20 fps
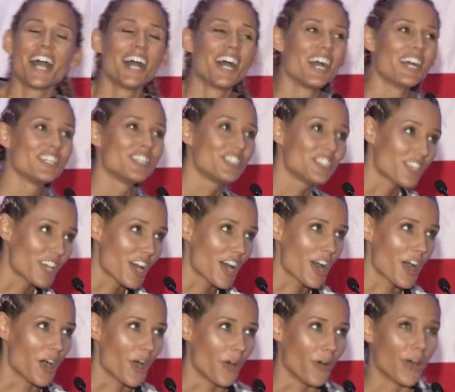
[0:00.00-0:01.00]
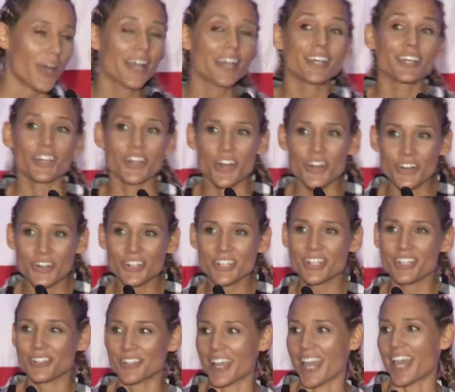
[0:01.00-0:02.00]
So go to
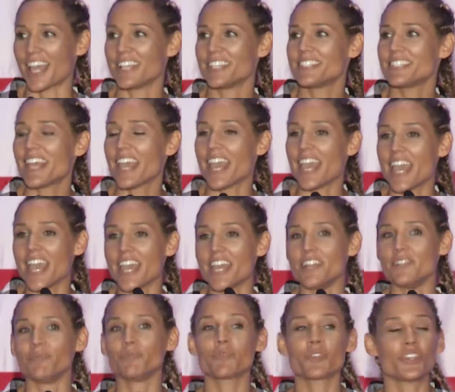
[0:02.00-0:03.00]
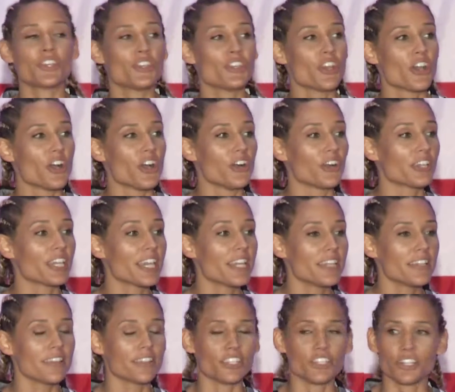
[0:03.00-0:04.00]
the race and, get
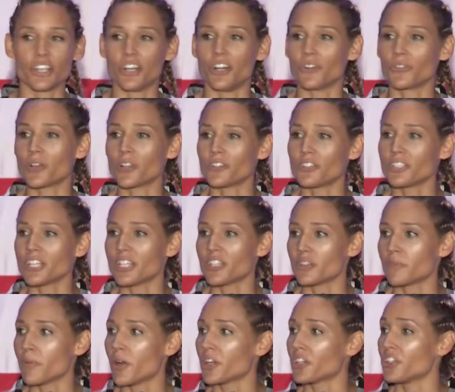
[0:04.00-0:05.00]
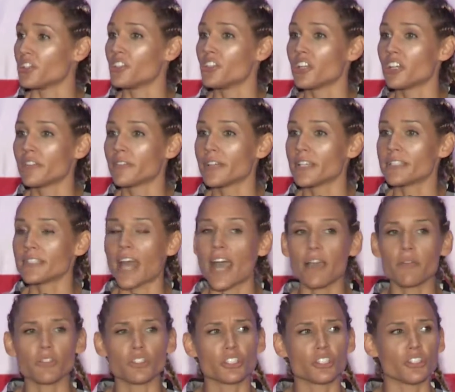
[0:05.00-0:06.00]
in, runners take your mark, you're nervous. I
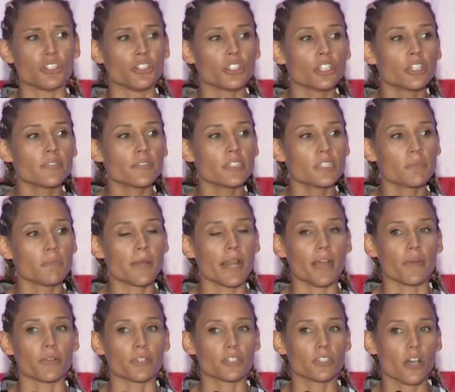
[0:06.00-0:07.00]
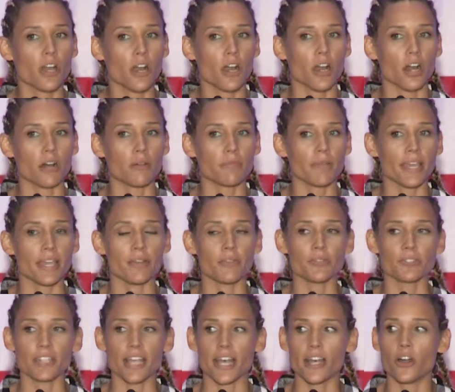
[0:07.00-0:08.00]
was nervous, but I was calm. It
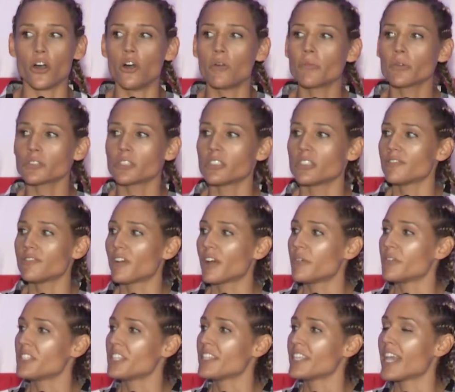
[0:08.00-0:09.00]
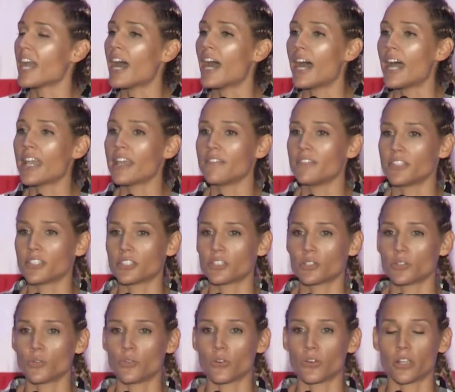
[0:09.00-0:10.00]
was almost as was in the eye of the
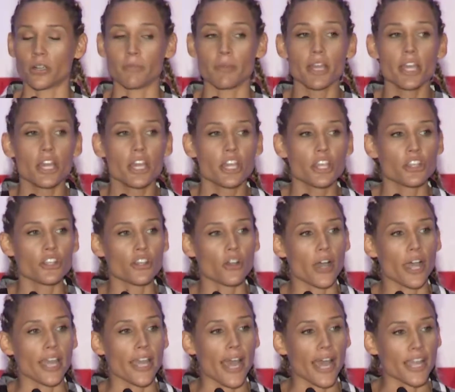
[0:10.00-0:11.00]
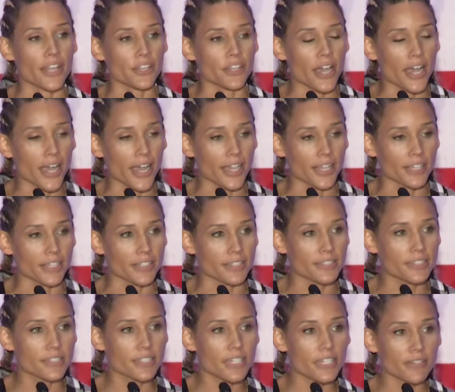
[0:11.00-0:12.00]
storm. I could
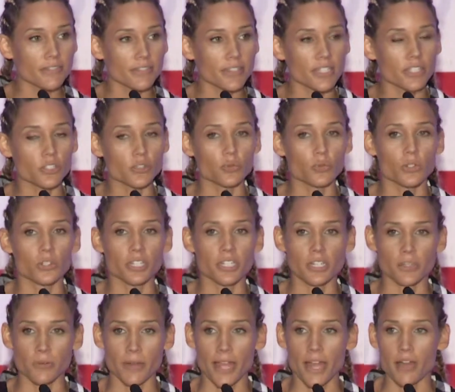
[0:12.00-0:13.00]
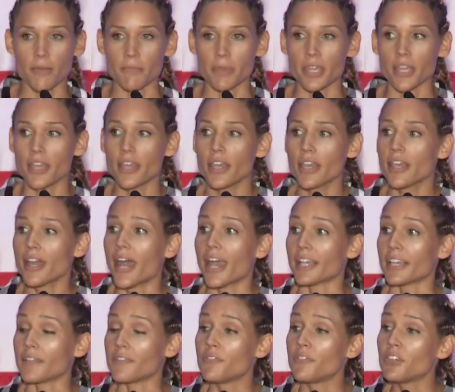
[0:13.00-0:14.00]
see everything swirling around me. I
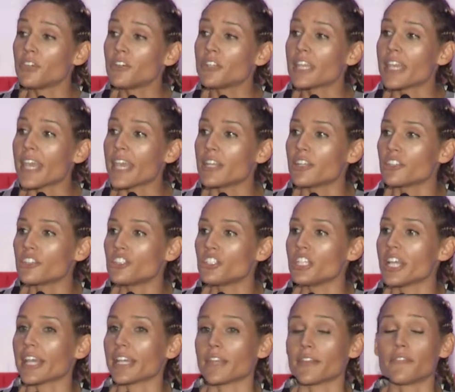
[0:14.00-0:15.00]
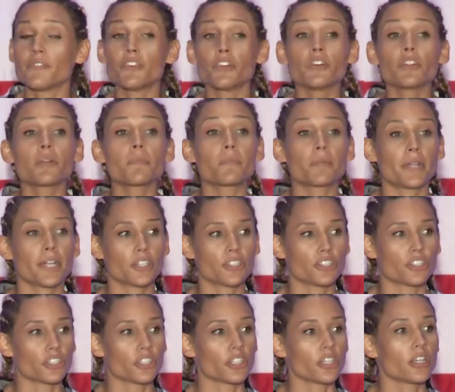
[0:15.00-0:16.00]
could feel the energy. I could feel the
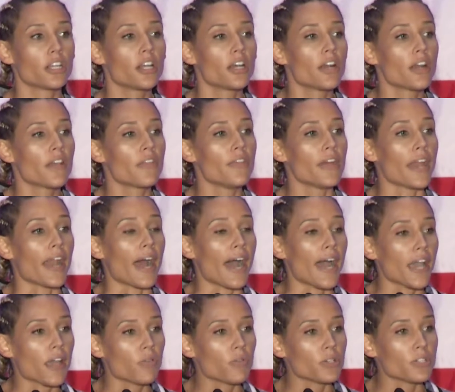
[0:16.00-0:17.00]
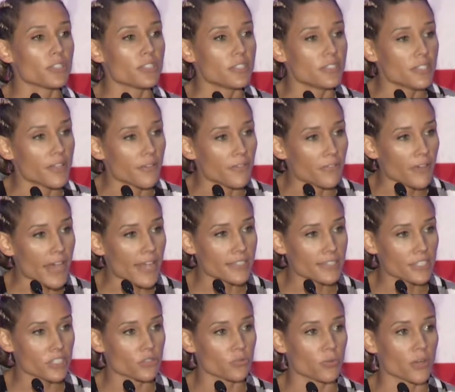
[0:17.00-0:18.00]
pressure that I was the
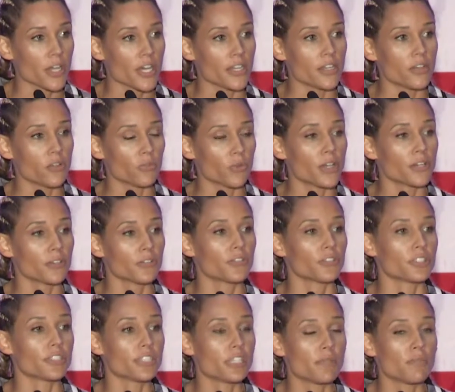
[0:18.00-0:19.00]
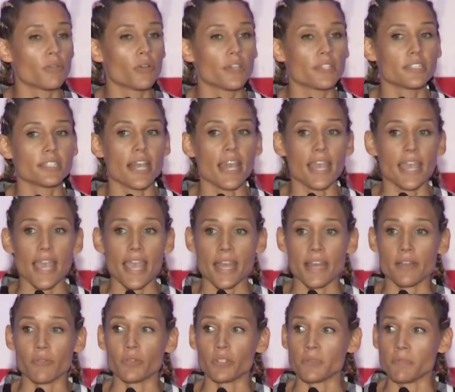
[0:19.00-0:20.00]
fastest runner for Team USA, and
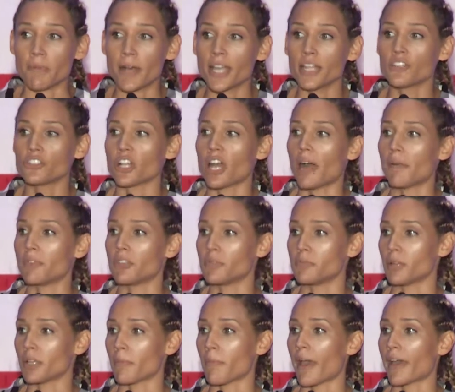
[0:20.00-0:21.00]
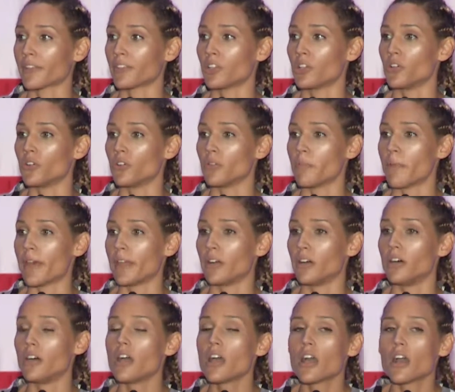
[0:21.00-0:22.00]
it was my job to bring back the gold
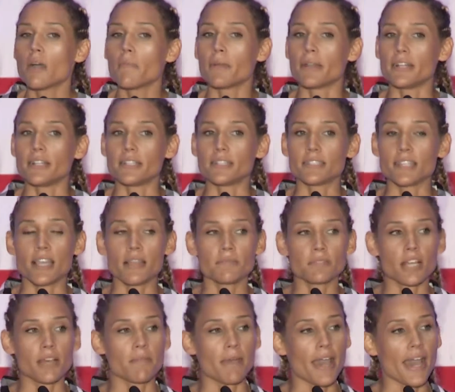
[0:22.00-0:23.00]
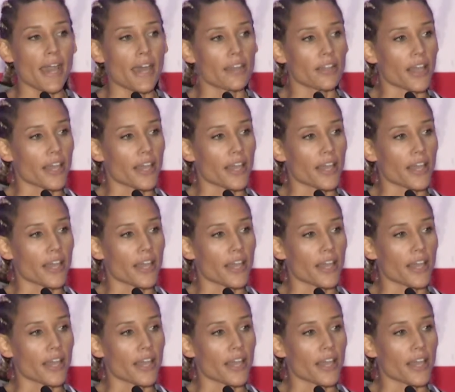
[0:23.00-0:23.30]
medal. But at the same time, I had